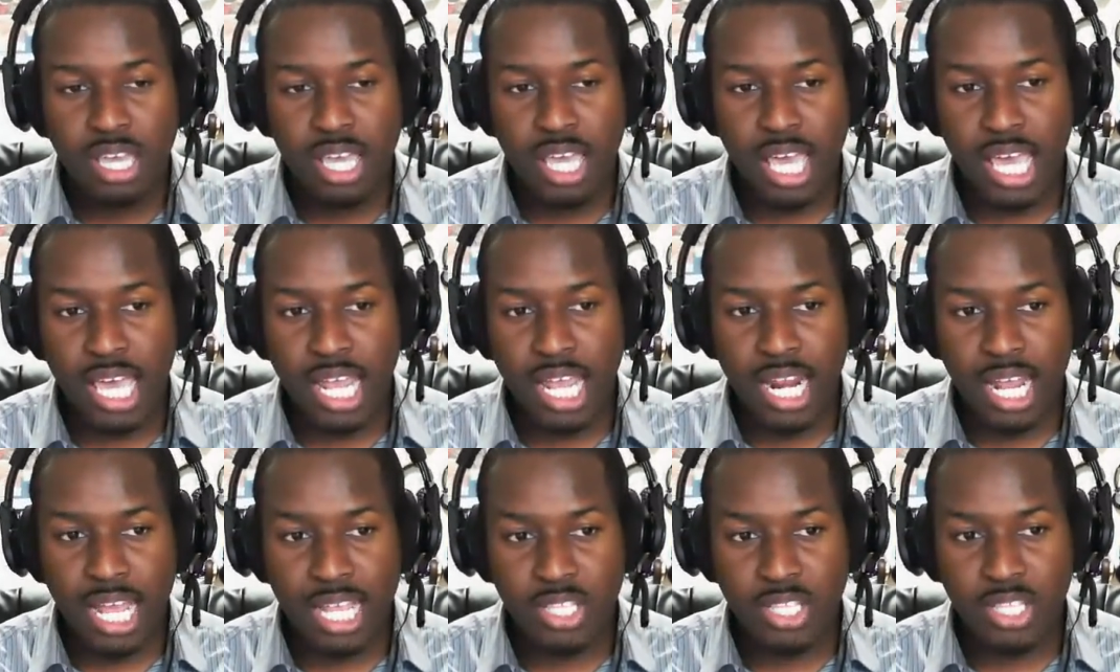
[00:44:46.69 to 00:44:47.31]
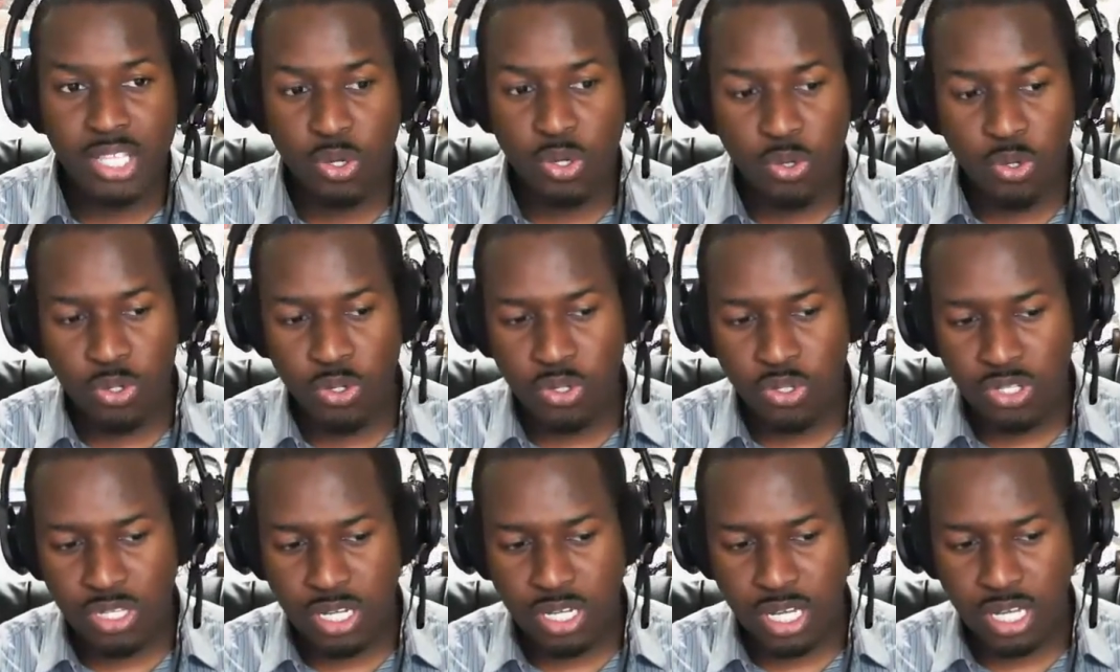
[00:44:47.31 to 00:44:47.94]
and I
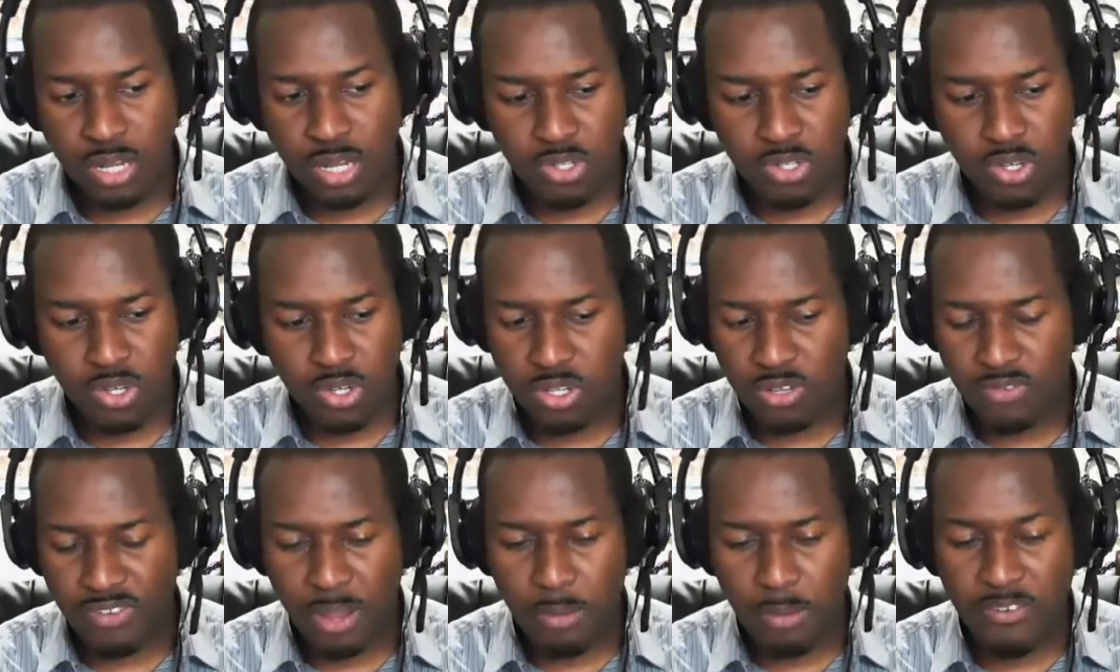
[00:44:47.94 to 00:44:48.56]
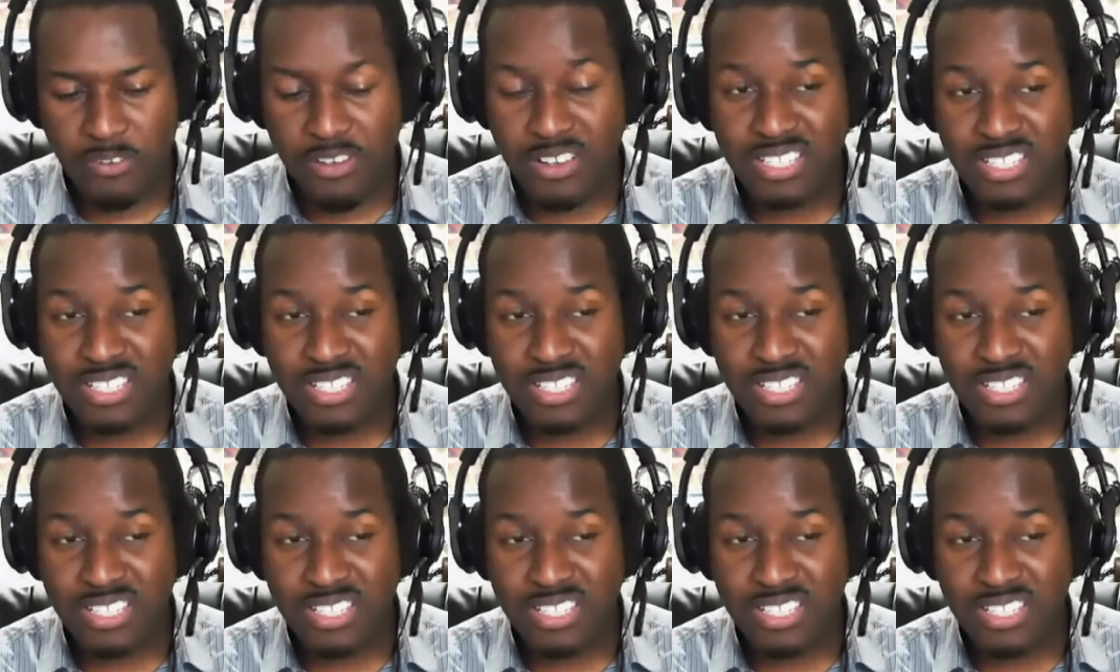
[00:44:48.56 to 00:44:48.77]
was talking to family.